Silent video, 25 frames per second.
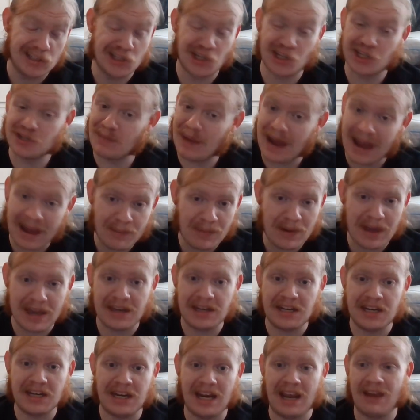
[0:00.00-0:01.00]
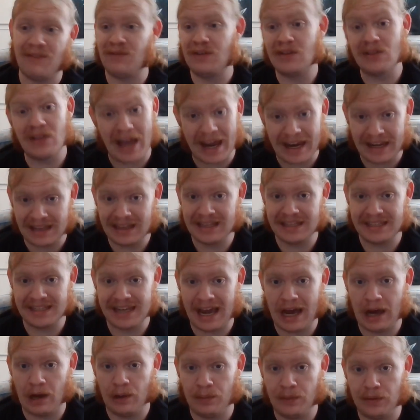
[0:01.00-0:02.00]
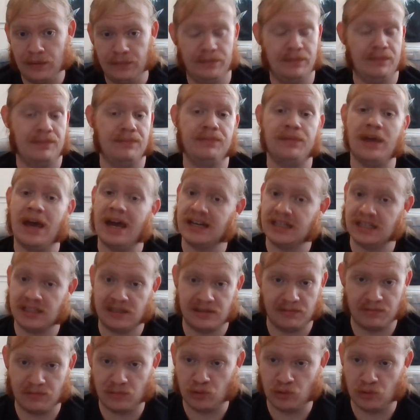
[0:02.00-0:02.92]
just my opinion. If you like this album, that's